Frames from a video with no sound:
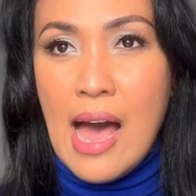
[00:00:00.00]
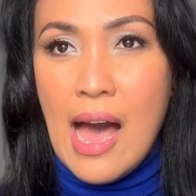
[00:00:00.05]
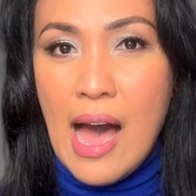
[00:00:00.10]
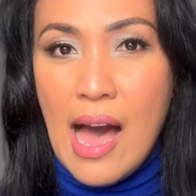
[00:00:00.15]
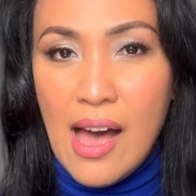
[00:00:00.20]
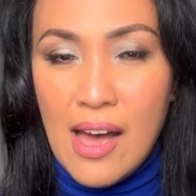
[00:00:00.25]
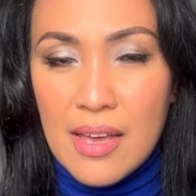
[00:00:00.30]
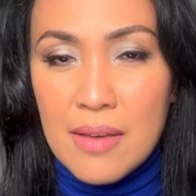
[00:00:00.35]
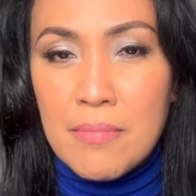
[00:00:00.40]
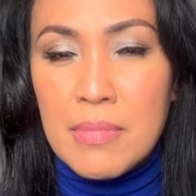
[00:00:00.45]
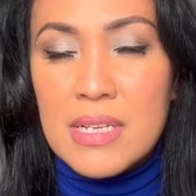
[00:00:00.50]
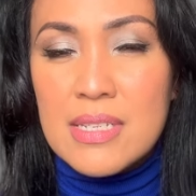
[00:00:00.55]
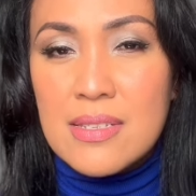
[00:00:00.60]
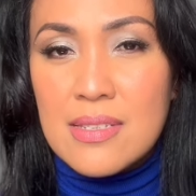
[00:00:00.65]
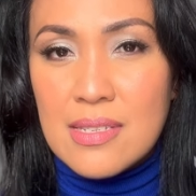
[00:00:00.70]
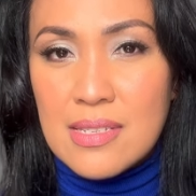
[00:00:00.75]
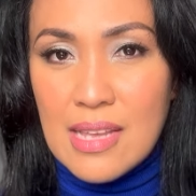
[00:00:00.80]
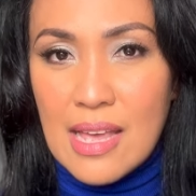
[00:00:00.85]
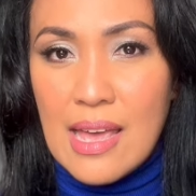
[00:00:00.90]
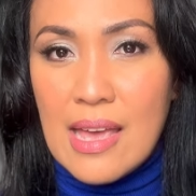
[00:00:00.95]
I must
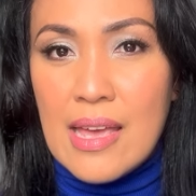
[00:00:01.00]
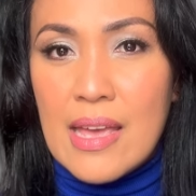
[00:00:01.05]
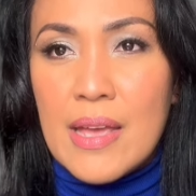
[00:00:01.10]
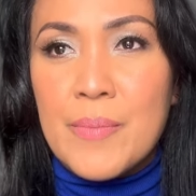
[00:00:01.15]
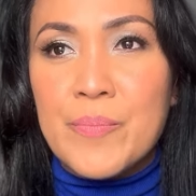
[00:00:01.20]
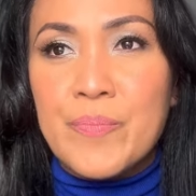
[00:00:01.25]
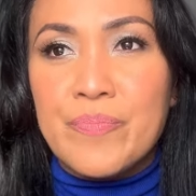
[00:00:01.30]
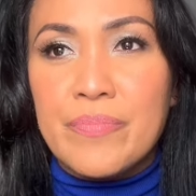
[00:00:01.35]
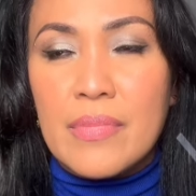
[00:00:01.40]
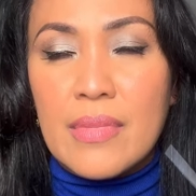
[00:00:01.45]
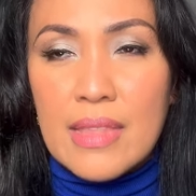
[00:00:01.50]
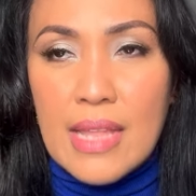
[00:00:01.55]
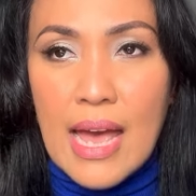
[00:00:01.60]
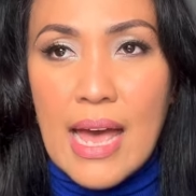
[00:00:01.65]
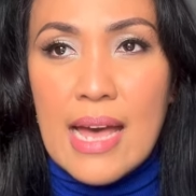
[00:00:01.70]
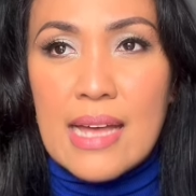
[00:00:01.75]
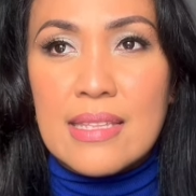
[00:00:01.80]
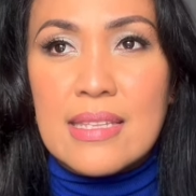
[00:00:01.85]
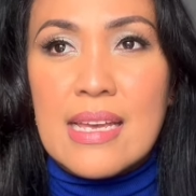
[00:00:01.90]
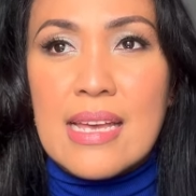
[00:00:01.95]
say
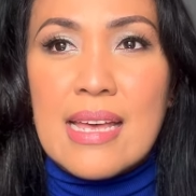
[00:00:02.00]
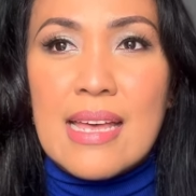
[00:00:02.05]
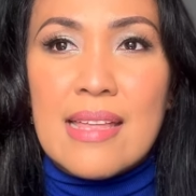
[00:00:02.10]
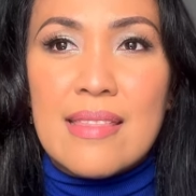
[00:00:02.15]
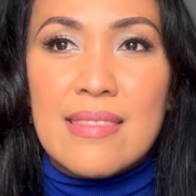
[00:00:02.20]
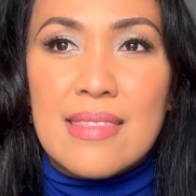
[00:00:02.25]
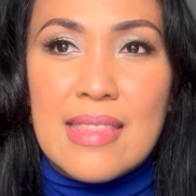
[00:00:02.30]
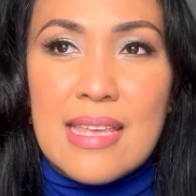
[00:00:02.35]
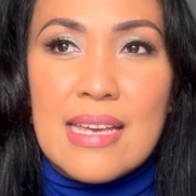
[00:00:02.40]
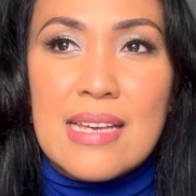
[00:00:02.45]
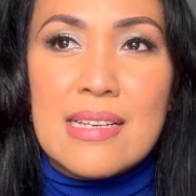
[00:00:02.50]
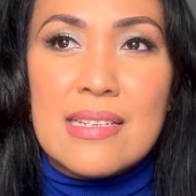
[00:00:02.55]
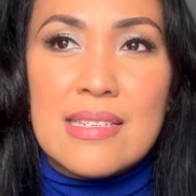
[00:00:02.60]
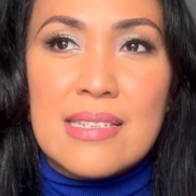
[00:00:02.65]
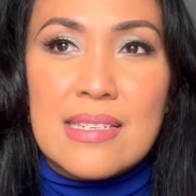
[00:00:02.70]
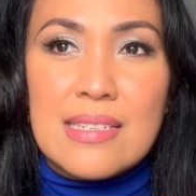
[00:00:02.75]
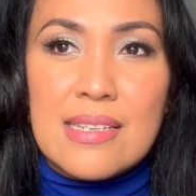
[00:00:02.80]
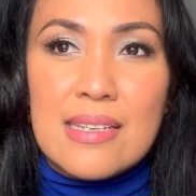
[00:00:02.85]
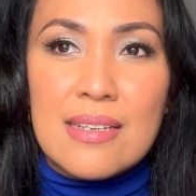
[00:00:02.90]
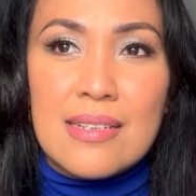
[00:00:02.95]
that
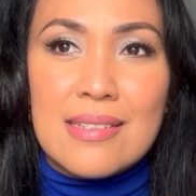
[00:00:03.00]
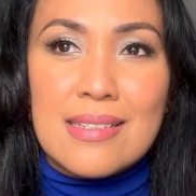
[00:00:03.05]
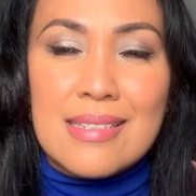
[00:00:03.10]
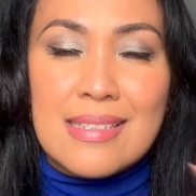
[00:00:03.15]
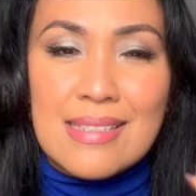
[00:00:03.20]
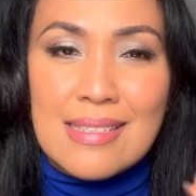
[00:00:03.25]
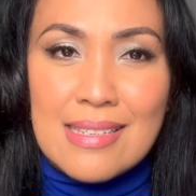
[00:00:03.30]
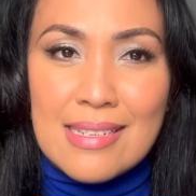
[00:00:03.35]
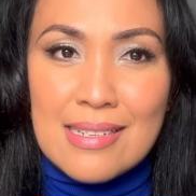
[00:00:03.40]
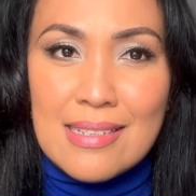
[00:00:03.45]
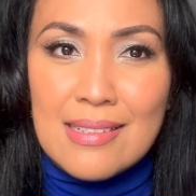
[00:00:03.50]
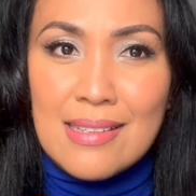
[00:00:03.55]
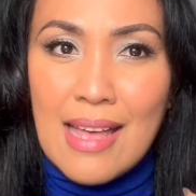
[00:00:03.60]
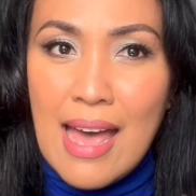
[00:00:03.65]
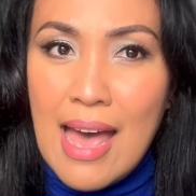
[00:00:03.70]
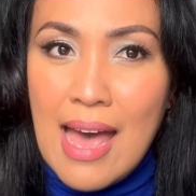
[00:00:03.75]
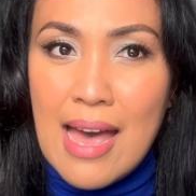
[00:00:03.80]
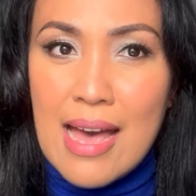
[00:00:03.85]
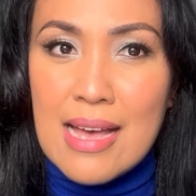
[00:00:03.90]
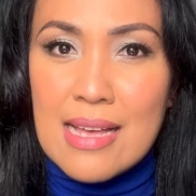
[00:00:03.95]
this still
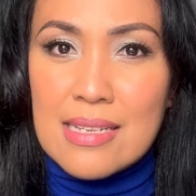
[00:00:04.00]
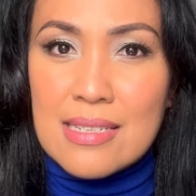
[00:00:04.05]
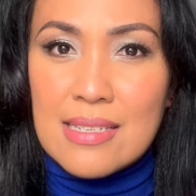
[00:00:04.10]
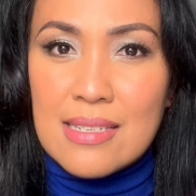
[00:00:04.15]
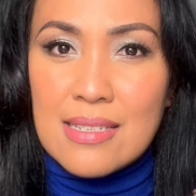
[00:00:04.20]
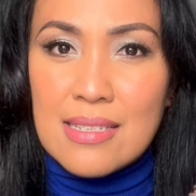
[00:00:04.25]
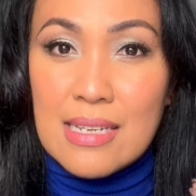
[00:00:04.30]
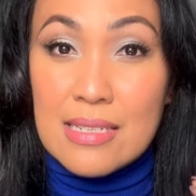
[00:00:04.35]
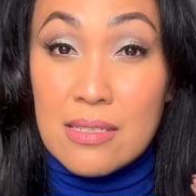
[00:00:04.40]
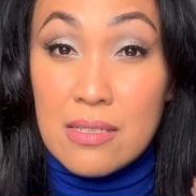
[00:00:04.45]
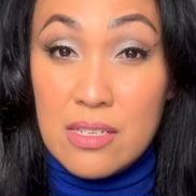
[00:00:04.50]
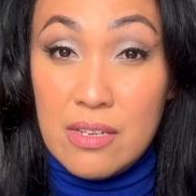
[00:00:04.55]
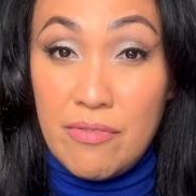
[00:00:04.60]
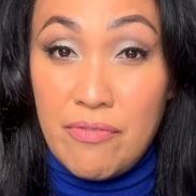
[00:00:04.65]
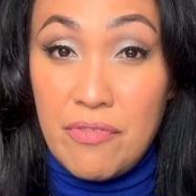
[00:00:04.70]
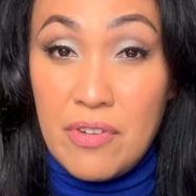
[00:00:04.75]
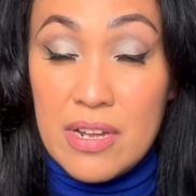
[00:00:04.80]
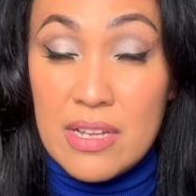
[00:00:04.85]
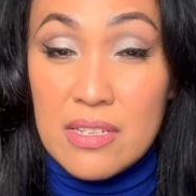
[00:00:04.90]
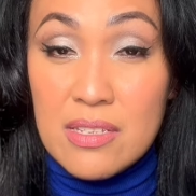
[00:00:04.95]
has that
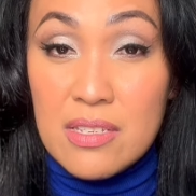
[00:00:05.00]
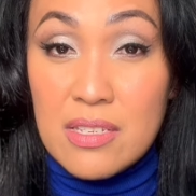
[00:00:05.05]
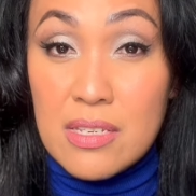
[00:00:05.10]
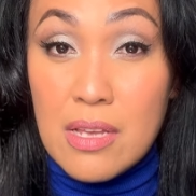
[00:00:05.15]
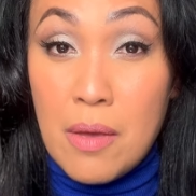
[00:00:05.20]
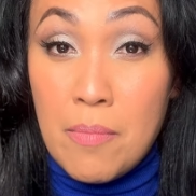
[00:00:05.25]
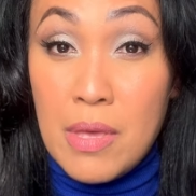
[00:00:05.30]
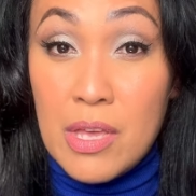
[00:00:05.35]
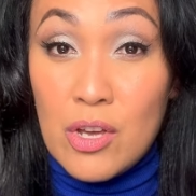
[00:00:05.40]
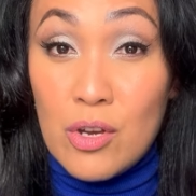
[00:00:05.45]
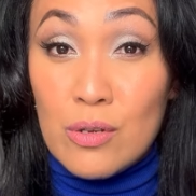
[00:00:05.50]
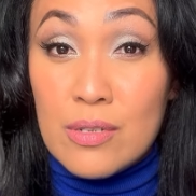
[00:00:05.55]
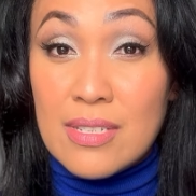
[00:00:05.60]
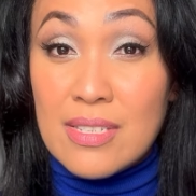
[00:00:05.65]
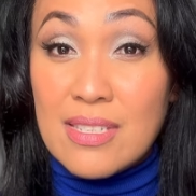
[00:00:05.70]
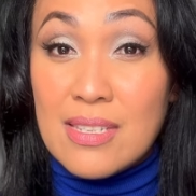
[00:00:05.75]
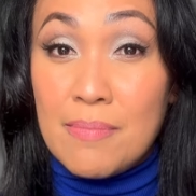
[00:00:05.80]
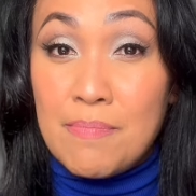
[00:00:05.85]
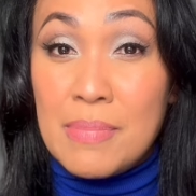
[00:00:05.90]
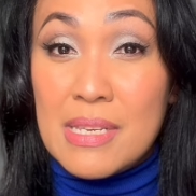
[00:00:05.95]
difference because
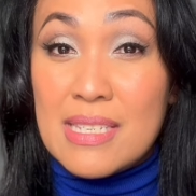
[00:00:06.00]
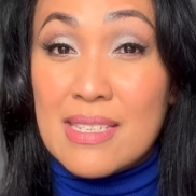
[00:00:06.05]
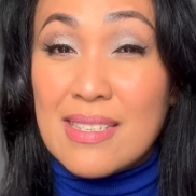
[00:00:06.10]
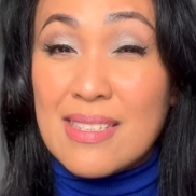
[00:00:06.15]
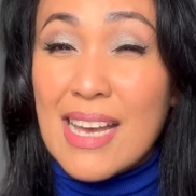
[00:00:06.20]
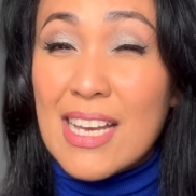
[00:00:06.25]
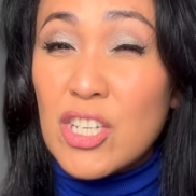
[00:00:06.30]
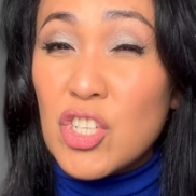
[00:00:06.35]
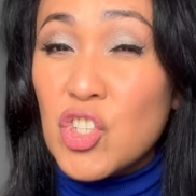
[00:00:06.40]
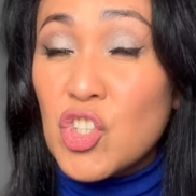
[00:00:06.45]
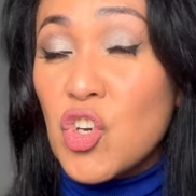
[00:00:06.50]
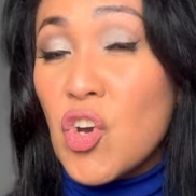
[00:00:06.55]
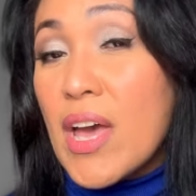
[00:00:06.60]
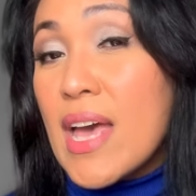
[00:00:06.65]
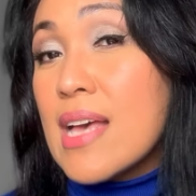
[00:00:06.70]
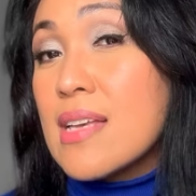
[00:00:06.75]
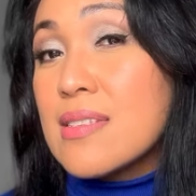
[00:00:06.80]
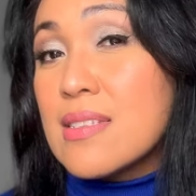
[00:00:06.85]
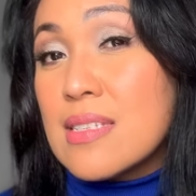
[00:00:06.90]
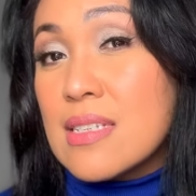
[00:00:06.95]
the pistachio
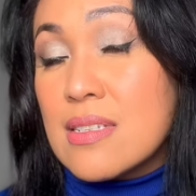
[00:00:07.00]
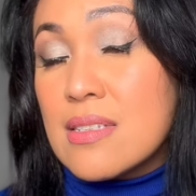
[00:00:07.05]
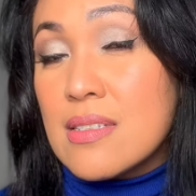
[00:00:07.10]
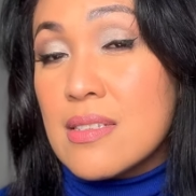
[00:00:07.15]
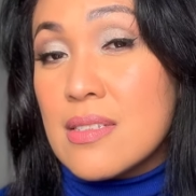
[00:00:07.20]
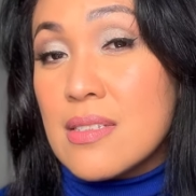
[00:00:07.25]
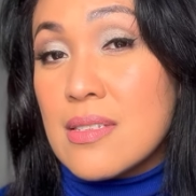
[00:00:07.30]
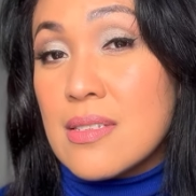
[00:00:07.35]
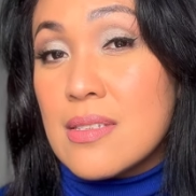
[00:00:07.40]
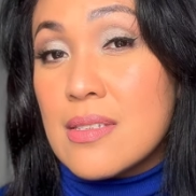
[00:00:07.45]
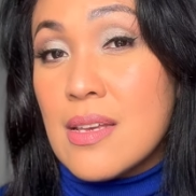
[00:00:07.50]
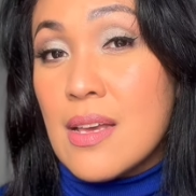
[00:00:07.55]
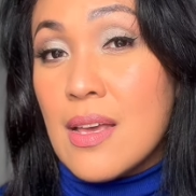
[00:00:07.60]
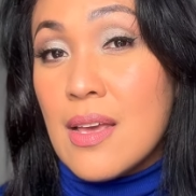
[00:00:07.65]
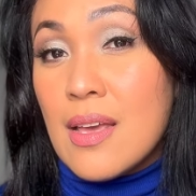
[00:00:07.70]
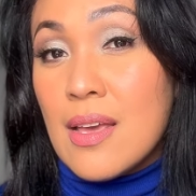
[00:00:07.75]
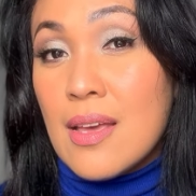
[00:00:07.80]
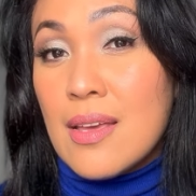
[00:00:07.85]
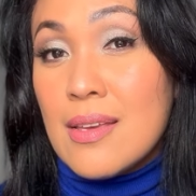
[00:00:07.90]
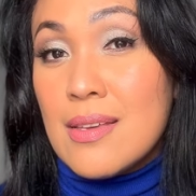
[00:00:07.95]
essence
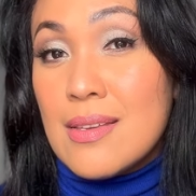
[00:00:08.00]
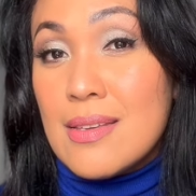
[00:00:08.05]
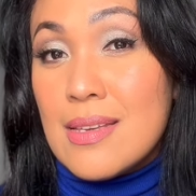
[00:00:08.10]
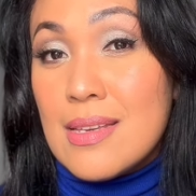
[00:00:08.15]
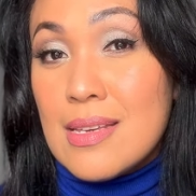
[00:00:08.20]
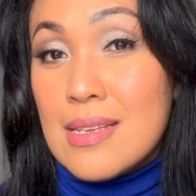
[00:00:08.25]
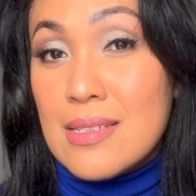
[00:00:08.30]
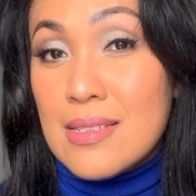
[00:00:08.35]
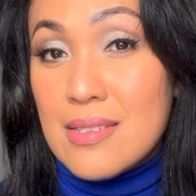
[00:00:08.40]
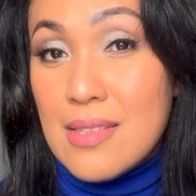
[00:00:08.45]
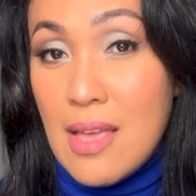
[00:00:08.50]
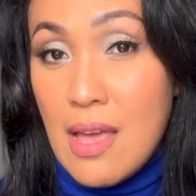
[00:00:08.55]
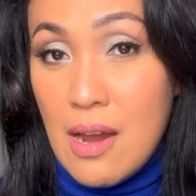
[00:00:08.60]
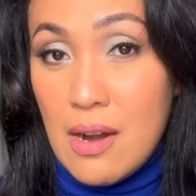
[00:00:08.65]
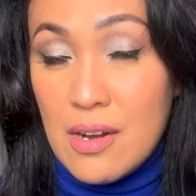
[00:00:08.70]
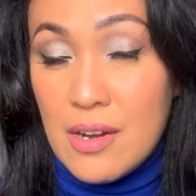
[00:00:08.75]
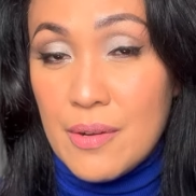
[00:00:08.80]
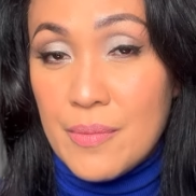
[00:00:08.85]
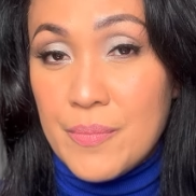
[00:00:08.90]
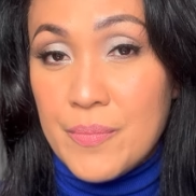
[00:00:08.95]
is
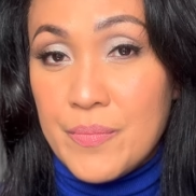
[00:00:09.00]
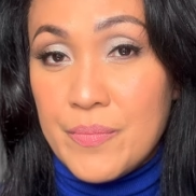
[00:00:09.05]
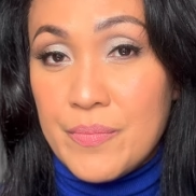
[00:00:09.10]
there.